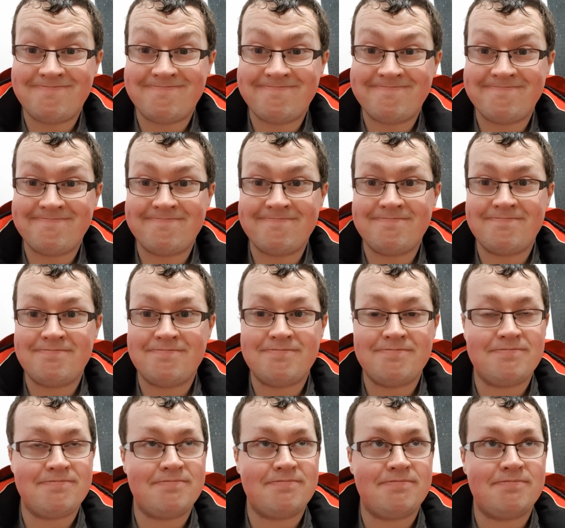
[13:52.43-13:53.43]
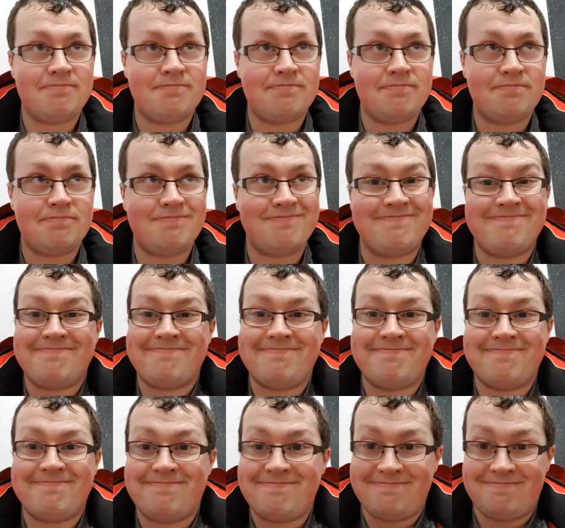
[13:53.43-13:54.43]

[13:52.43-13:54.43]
Nothing is said.